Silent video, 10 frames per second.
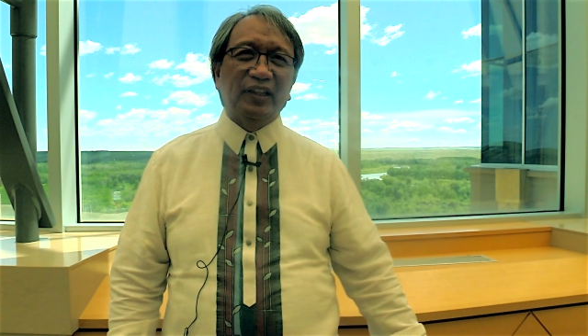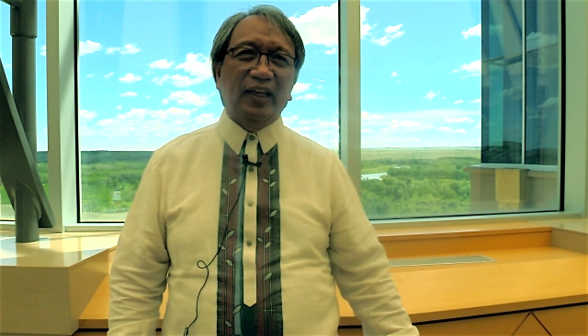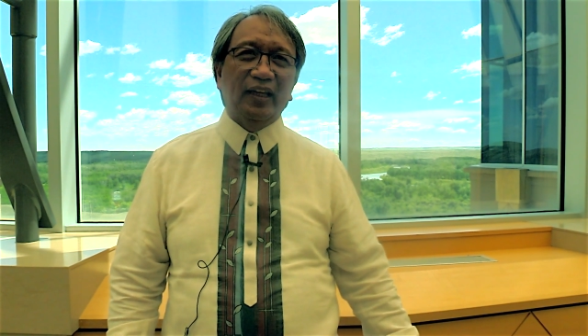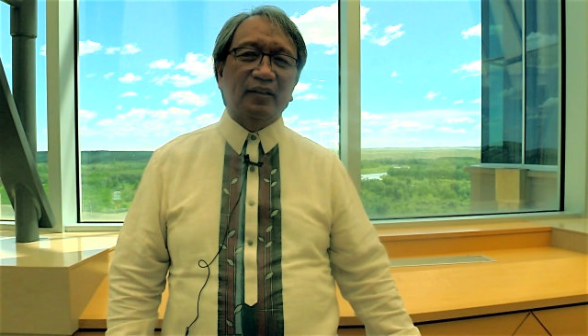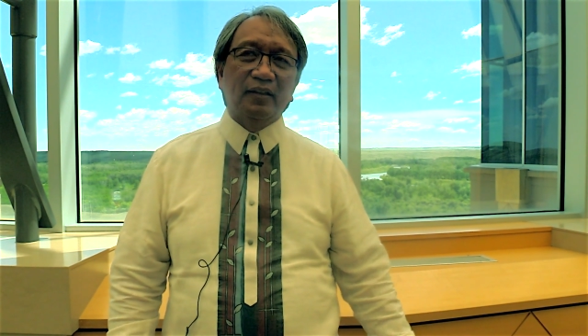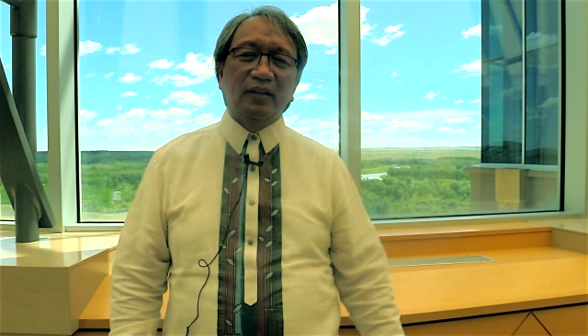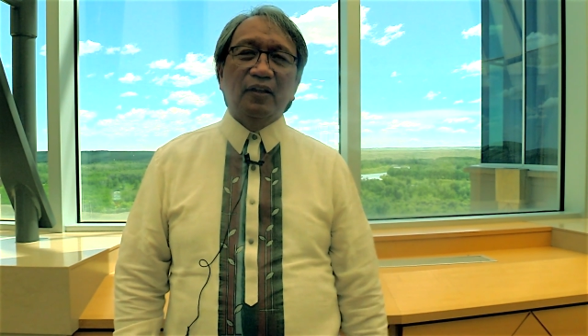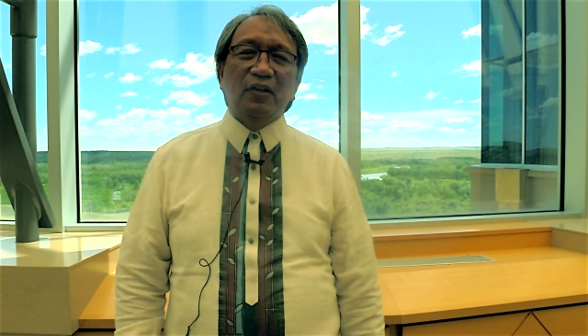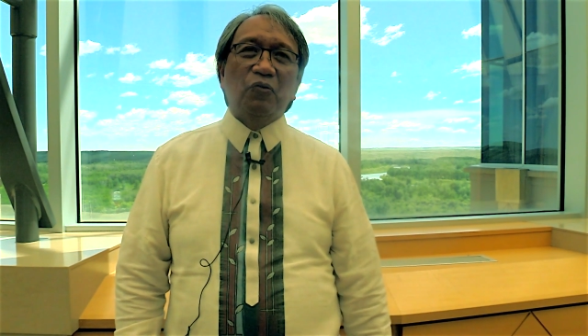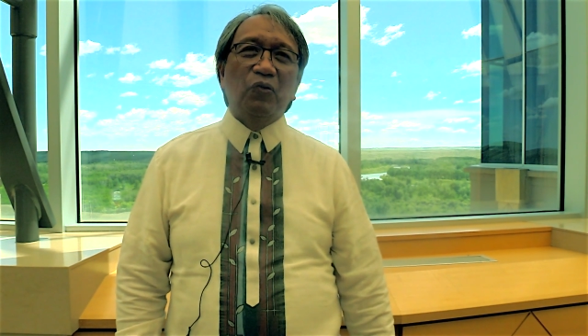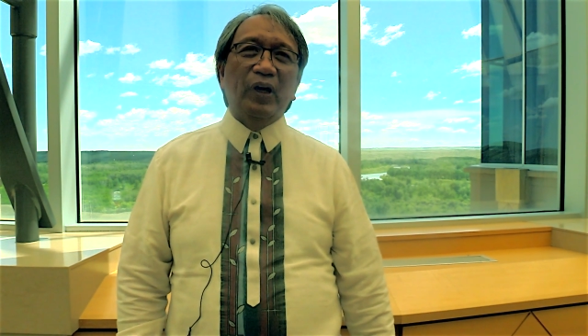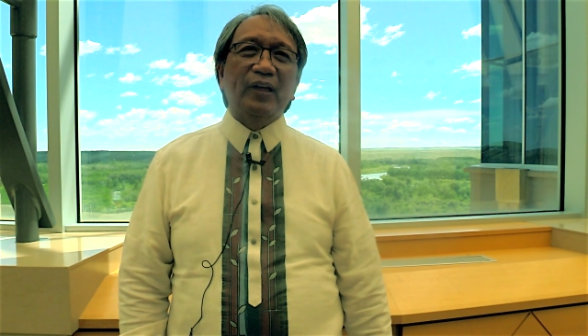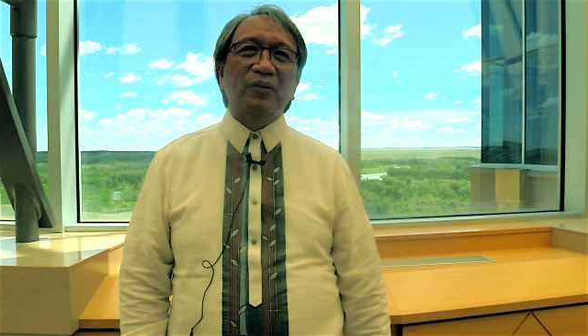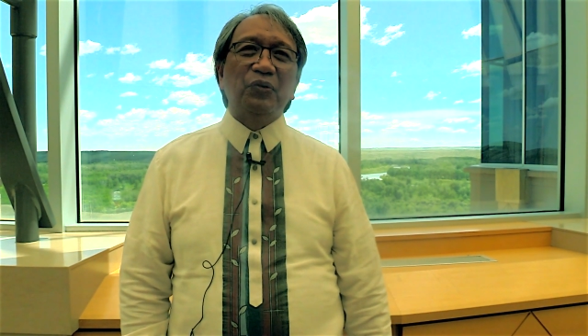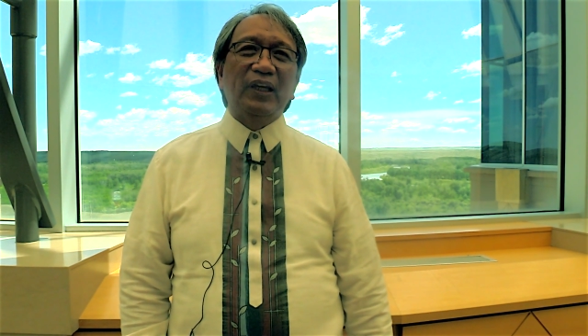And
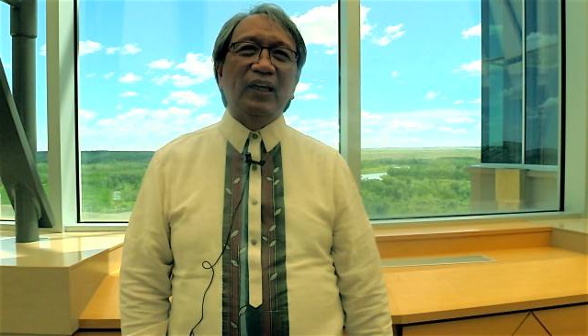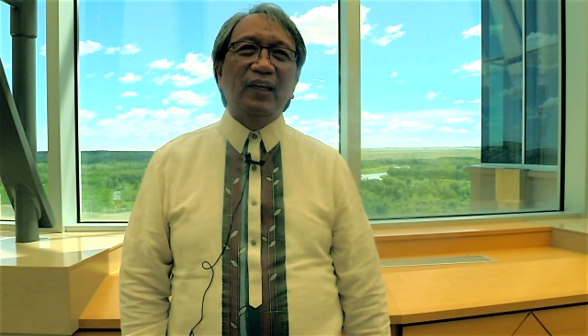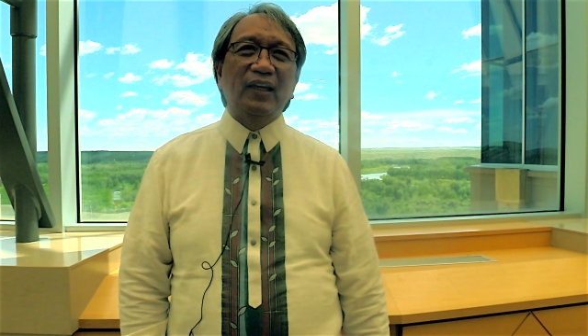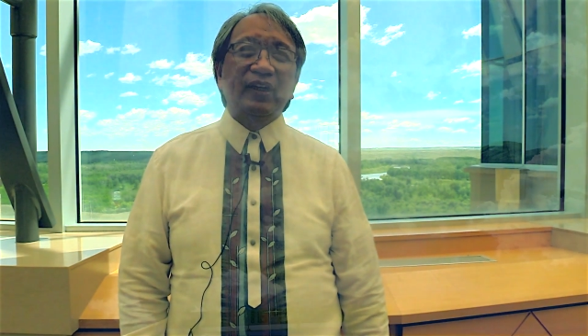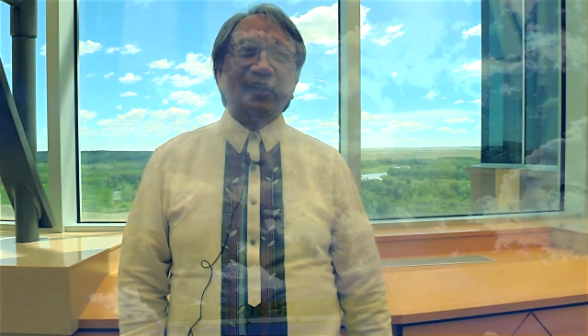when we